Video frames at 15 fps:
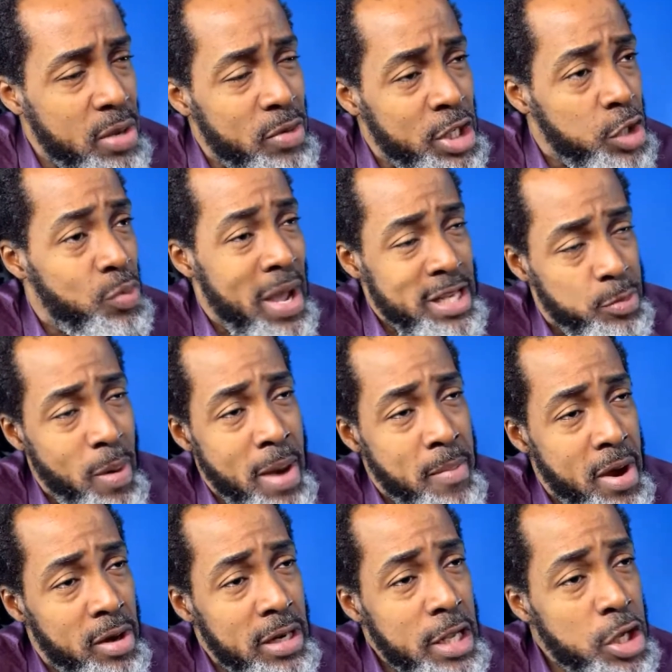which is why it's
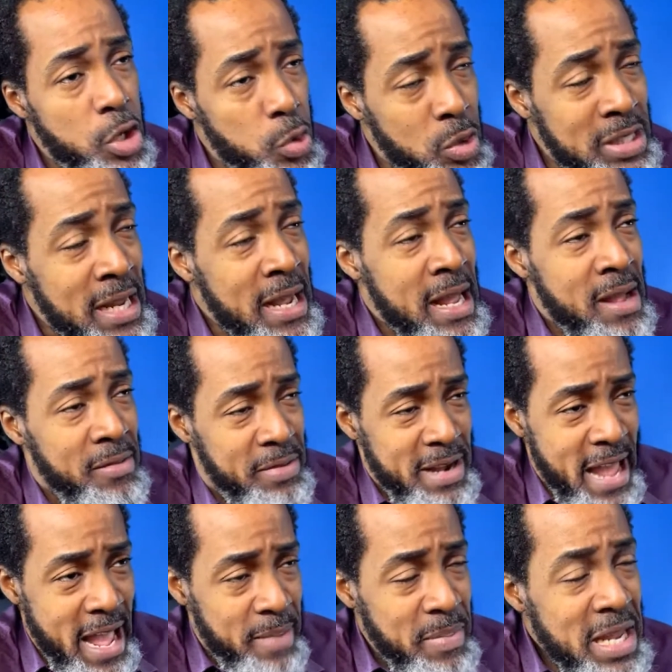primarily used for
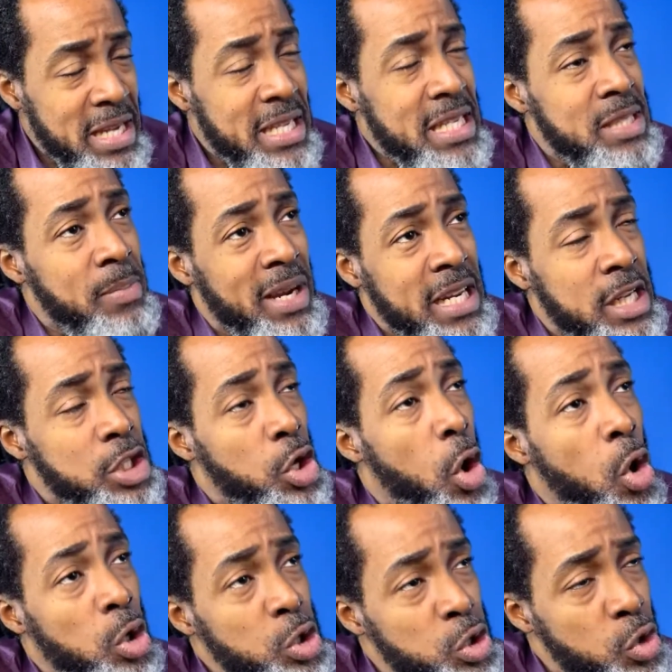diabetes, but it is
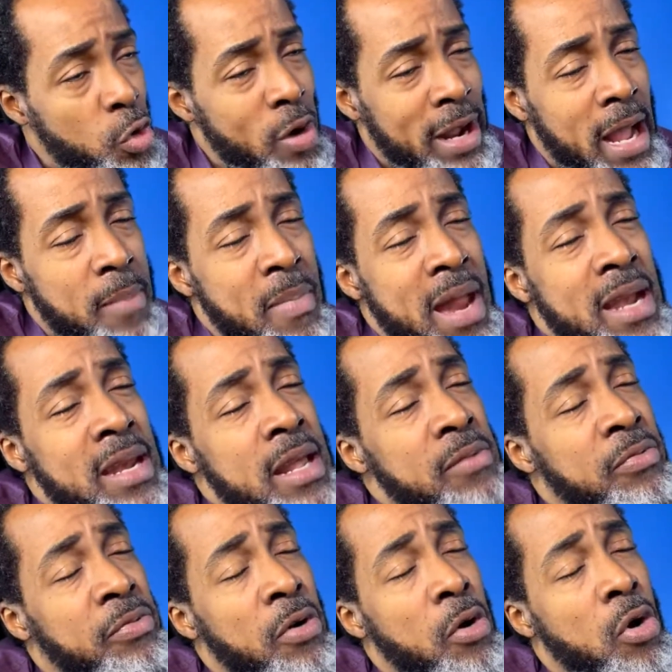also recommended
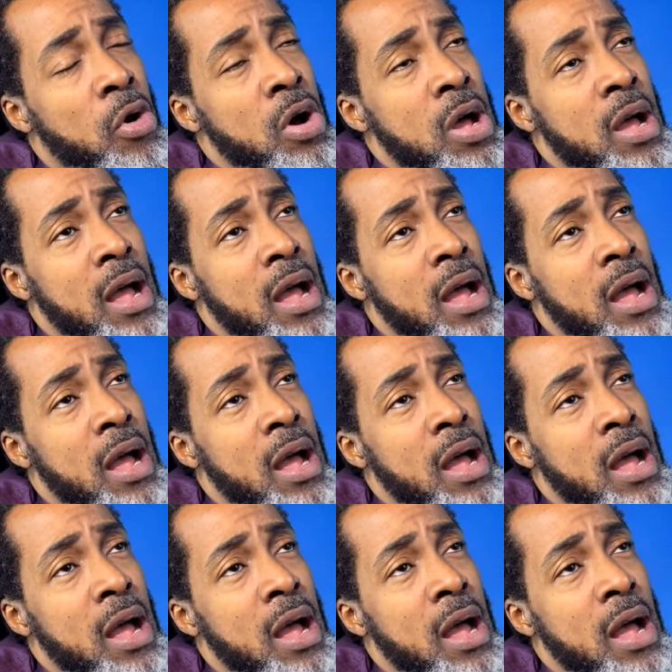for